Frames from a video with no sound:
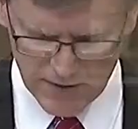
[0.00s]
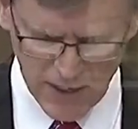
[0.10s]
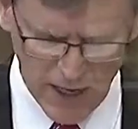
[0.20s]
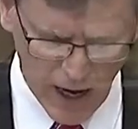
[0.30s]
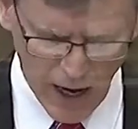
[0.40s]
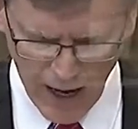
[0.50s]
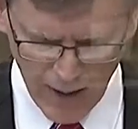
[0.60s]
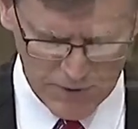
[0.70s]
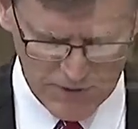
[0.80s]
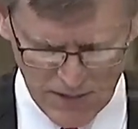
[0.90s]
witnesses
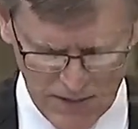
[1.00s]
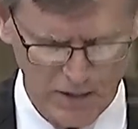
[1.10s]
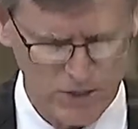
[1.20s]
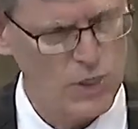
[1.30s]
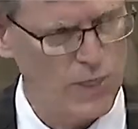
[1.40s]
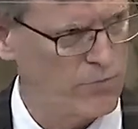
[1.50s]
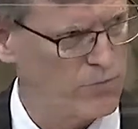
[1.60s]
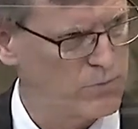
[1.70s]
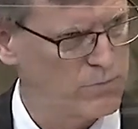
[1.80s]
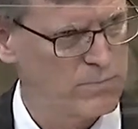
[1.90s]
opposite each
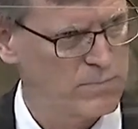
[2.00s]
other.